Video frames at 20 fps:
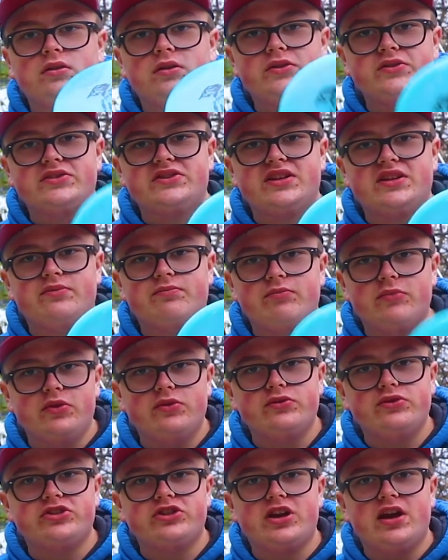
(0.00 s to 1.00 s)
Lucid
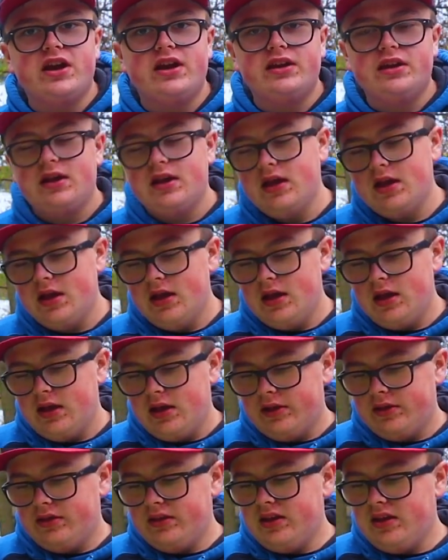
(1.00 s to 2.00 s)
Moonshine.
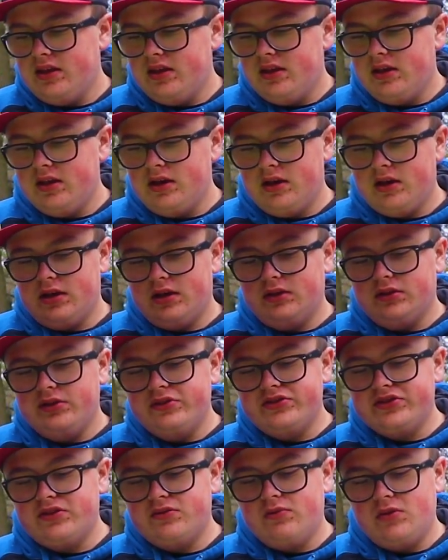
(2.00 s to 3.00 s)
The
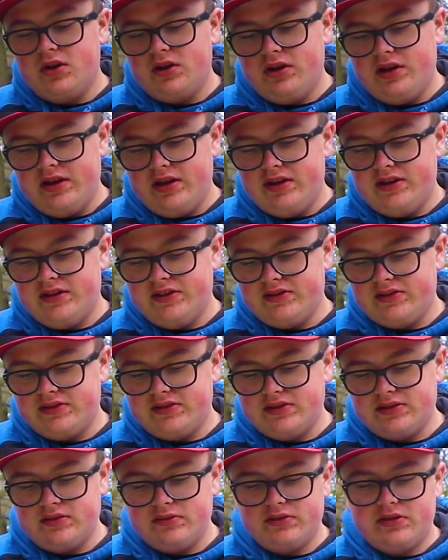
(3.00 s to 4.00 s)
Lucid one
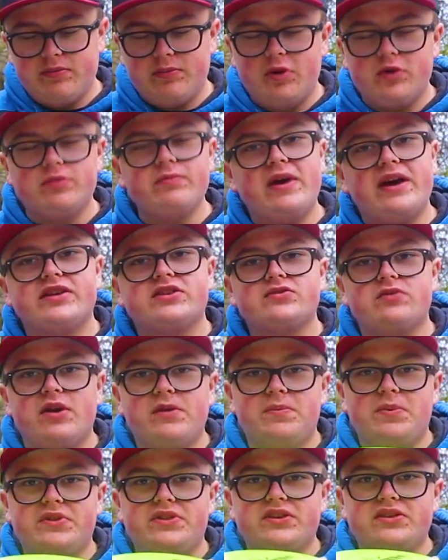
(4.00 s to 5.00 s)
they're both max
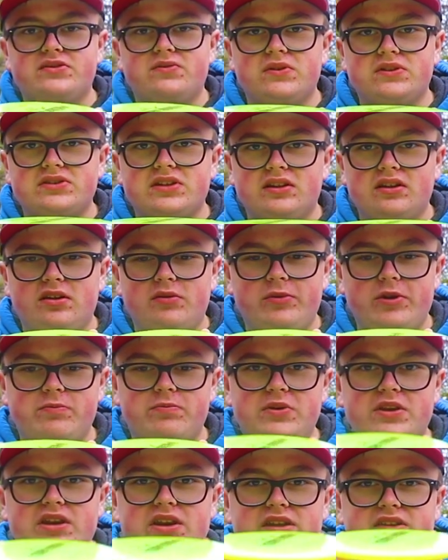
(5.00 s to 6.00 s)
weight, but this one's a little bit beat